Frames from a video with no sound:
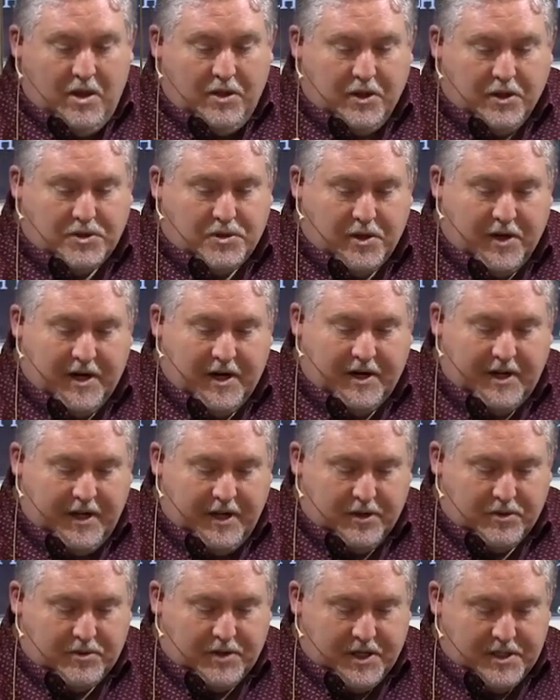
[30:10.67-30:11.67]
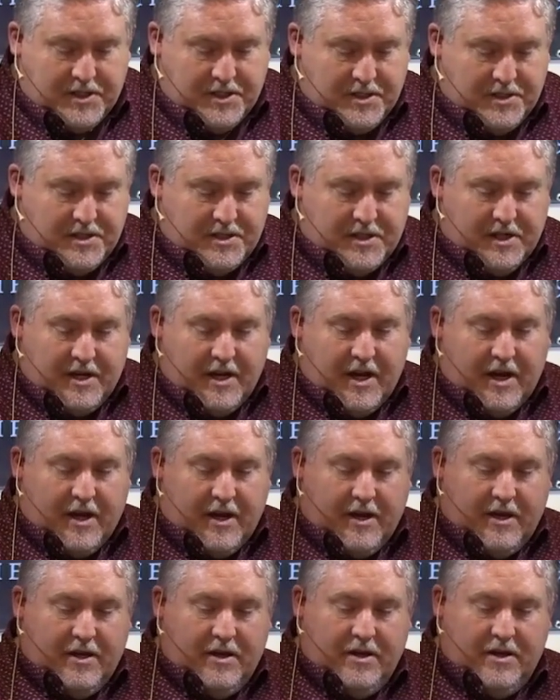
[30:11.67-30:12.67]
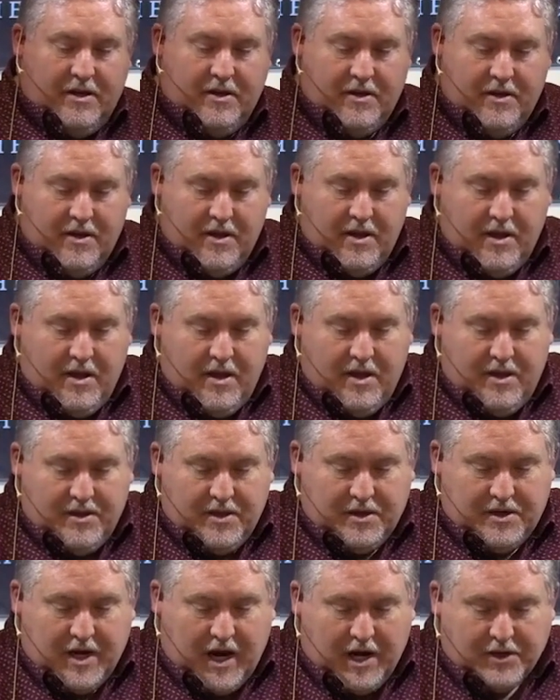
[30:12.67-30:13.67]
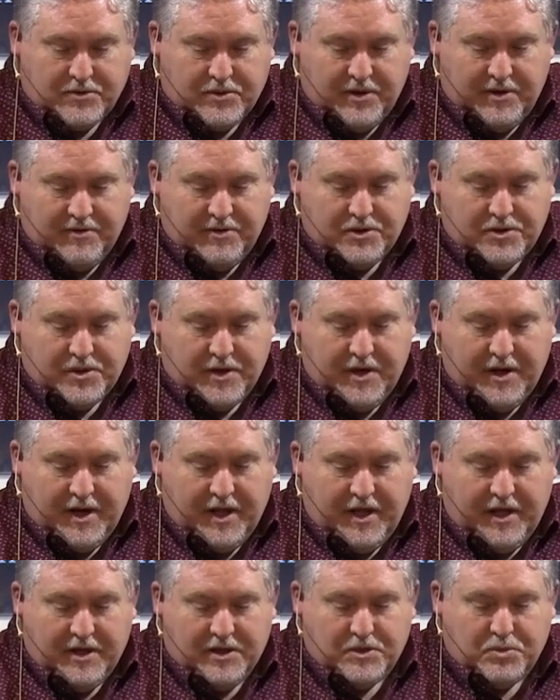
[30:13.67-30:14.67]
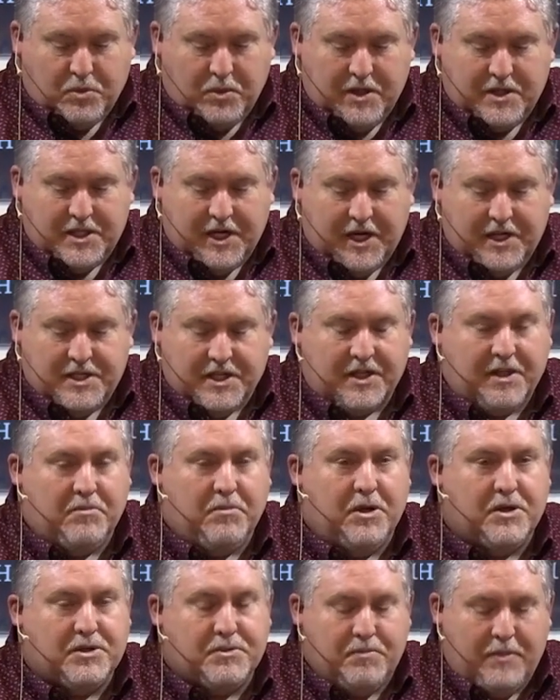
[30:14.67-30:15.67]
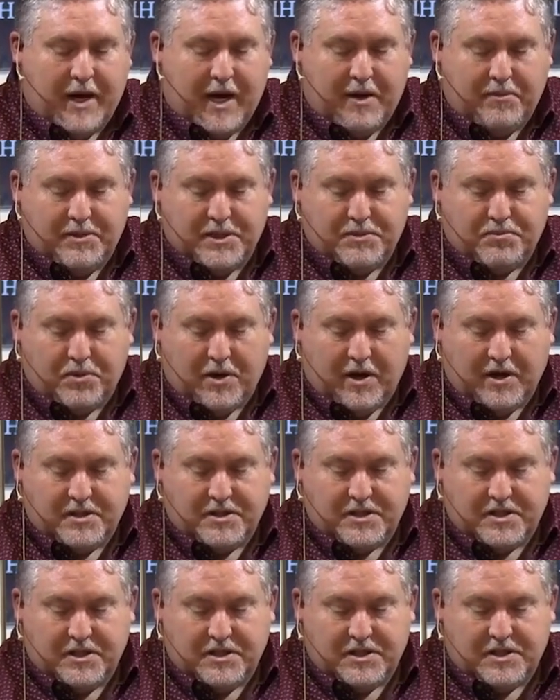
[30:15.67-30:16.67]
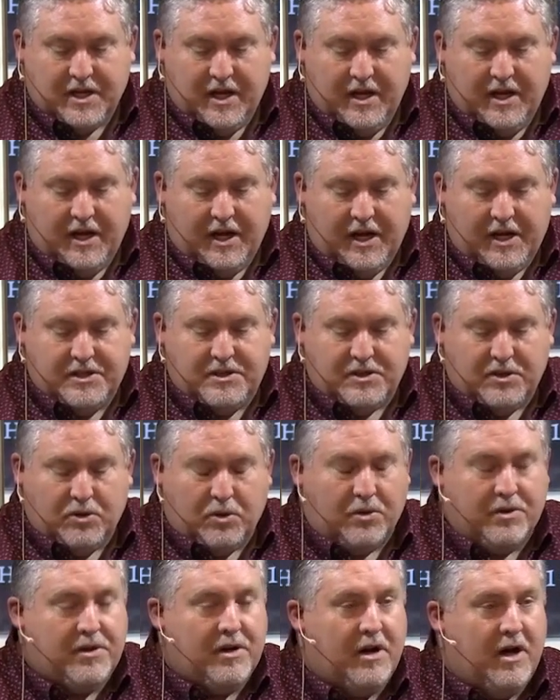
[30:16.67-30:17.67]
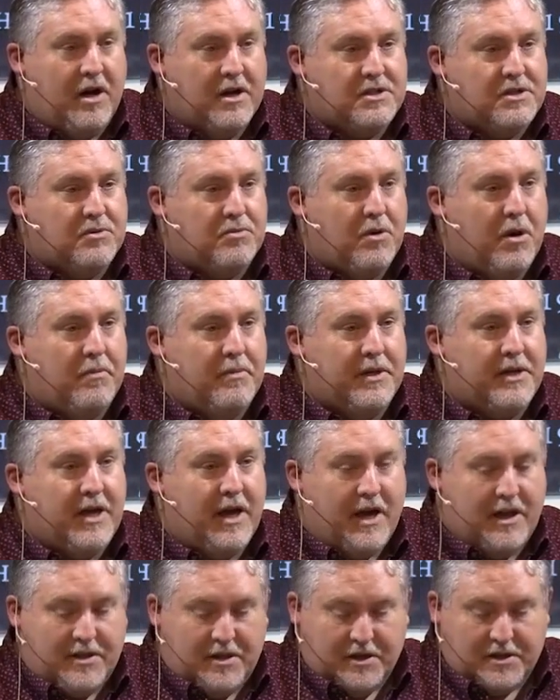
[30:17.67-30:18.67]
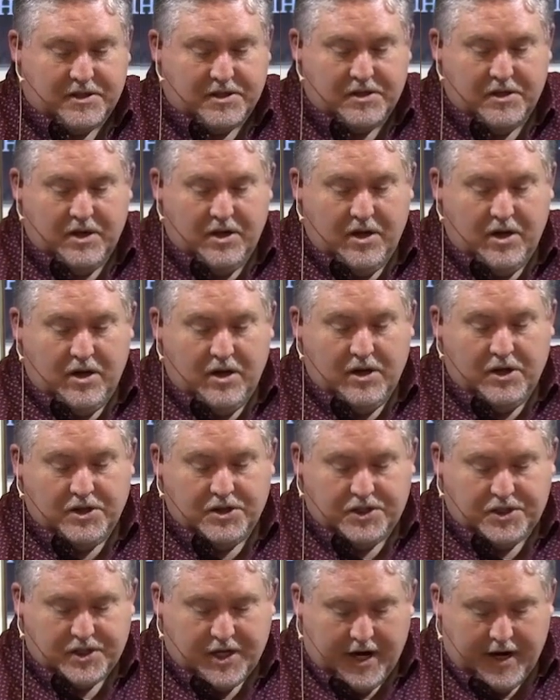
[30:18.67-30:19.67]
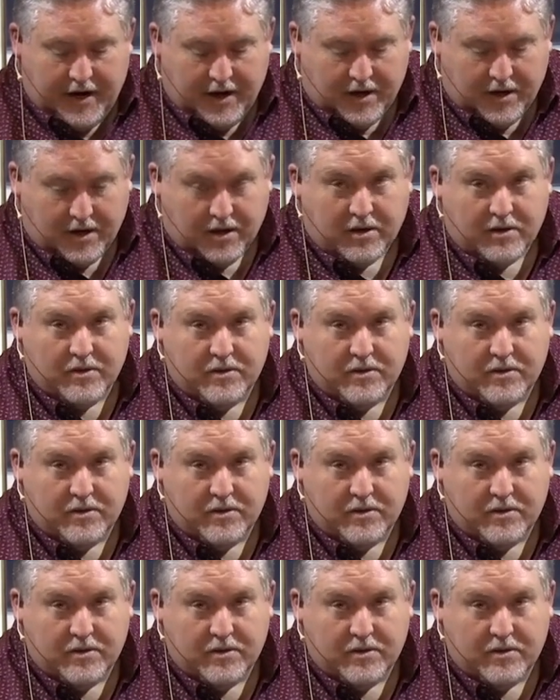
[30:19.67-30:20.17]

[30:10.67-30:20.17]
The Trinity and Christians today. The doctrine of the Trinity is one teaching the most Baptist, Protestants, Eastern Orthodox, and Roman Catholics share.